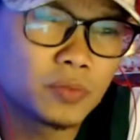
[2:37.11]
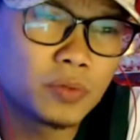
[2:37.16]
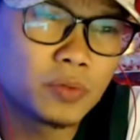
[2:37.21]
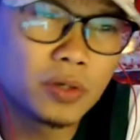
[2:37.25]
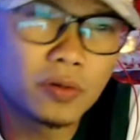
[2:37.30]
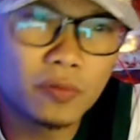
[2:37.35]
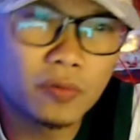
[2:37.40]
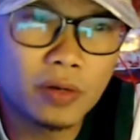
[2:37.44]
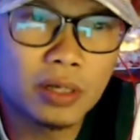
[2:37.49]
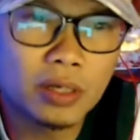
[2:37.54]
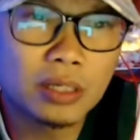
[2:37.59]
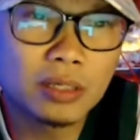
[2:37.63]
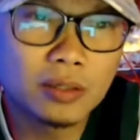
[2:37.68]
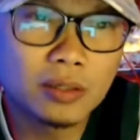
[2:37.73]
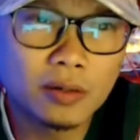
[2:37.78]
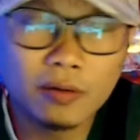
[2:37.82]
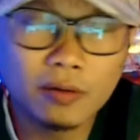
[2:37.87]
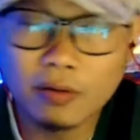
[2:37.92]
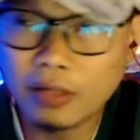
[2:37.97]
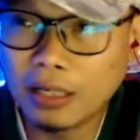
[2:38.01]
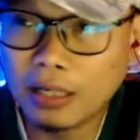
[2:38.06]
We already
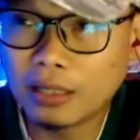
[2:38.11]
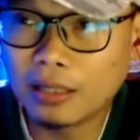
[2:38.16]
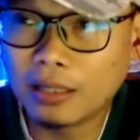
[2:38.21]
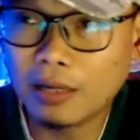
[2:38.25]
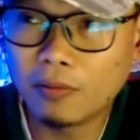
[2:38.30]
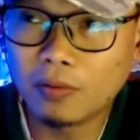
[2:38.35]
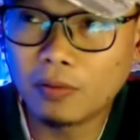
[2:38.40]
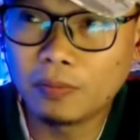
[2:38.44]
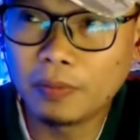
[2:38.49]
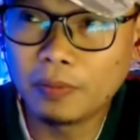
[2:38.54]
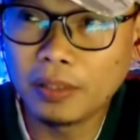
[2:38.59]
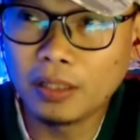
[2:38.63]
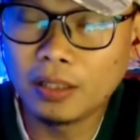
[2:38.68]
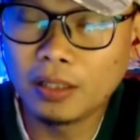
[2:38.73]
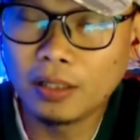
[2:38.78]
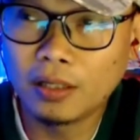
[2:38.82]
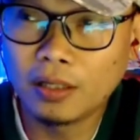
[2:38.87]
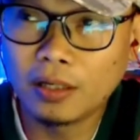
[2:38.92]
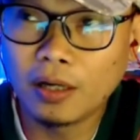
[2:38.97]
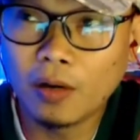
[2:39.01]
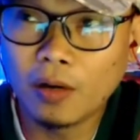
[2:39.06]
know that that will
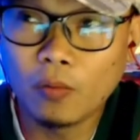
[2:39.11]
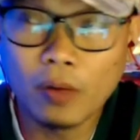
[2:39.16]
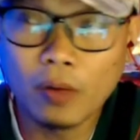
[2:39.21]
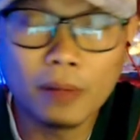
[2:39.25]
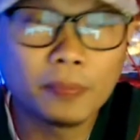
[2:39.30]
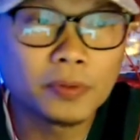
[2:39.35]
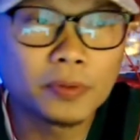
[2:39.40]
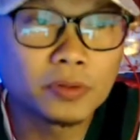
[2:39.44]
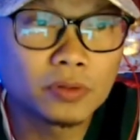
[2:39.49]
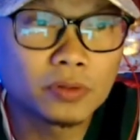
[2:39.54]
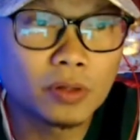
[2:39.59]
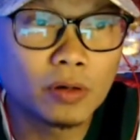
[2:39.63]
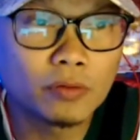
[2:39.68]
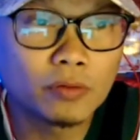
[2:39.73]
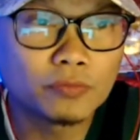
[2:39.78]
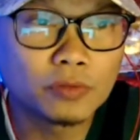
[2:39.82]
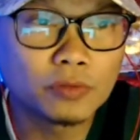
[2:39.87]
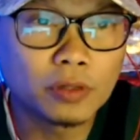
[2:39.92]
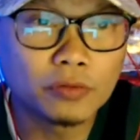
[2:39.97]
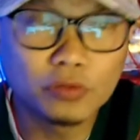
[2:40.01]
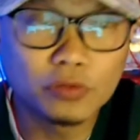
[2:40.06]
be uh, a weapon
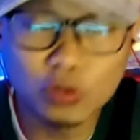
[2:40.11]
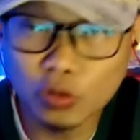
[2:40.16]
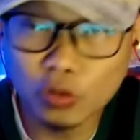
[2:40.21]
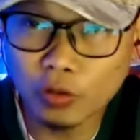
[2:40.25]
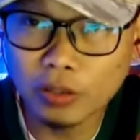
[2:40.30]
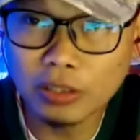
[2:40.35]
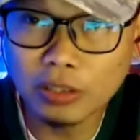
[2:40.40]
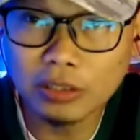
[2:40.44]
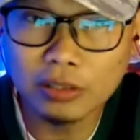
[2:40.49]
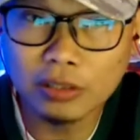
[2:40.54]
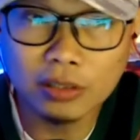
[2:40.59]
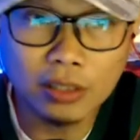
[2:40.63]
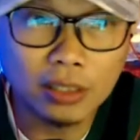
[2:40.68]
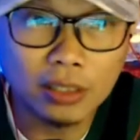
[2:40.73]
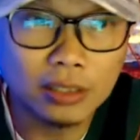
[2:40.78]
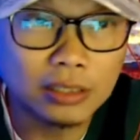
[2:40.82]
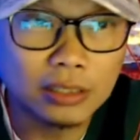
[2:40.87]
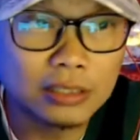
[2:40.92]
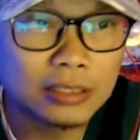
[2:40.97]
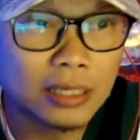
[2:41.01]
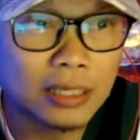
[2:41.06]
of uh, choice,
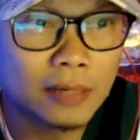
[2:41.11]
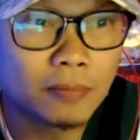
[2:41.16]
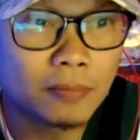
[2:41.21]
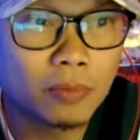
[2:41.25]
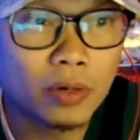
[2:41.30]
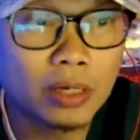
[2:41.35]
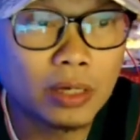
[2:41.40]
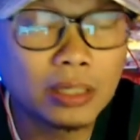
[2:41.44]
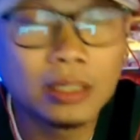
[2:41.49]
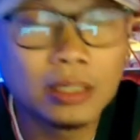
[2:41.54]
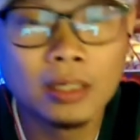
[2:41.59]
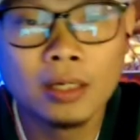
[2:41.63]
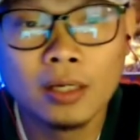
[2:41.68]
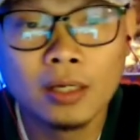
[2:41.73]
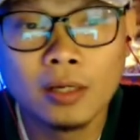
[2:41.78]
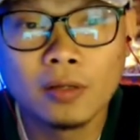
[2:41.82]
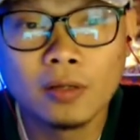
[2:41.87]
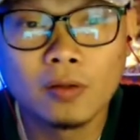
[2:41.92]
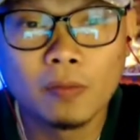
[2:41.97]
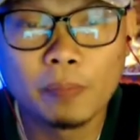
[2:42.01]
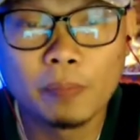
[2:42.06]
the, the same way
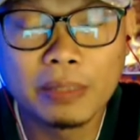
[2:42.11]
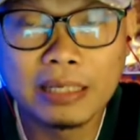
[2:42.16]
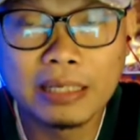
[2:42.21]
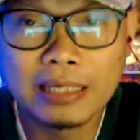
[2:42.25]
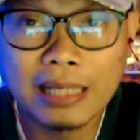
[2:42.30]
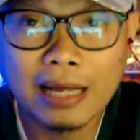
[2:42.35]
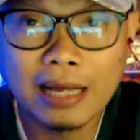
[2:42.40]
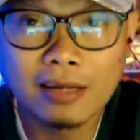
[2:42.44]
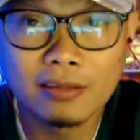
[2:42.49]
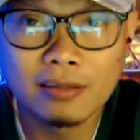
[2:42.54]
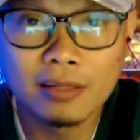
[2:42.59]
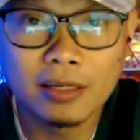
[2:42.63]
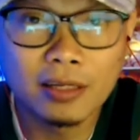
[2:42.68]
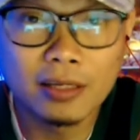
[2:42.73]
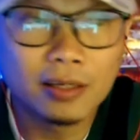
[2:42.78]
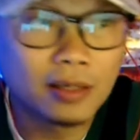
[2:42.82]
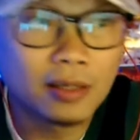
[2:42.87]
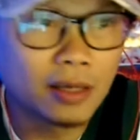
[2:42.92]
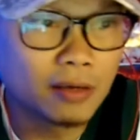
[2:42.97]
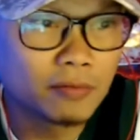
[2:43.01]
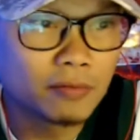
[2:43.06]
yung pinanalo nila
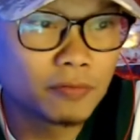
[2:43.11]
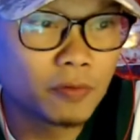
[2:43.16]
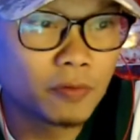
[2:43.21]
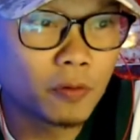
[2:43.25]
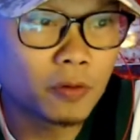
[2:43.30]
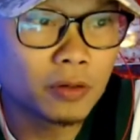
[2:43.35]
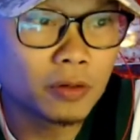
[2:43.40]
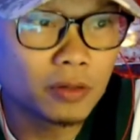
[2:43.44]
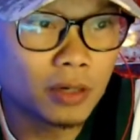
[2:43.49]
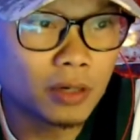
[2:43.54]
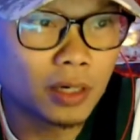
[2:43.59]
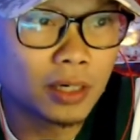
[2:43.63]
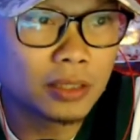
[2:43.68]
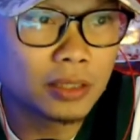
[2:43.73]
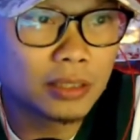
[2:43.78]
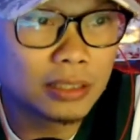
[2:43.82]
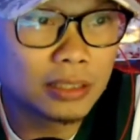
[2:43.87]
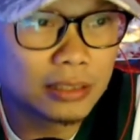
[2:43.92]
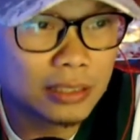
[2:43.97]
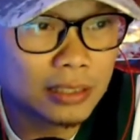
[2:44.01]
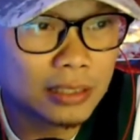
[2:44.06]
in game four. Uh,
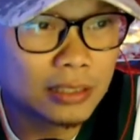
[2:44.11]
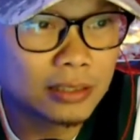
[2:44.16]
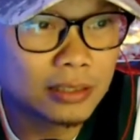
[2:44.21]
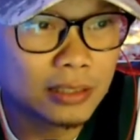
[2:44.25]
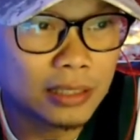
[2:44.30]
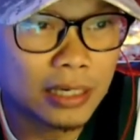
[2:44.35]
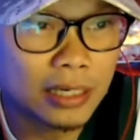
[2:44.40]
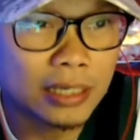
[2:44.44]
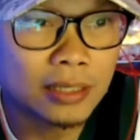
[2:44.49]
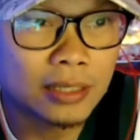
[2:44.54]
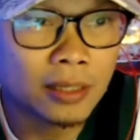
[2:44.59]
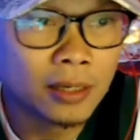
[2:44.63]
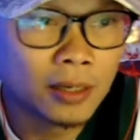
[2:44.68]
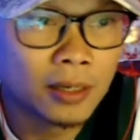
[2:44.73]
they did it again,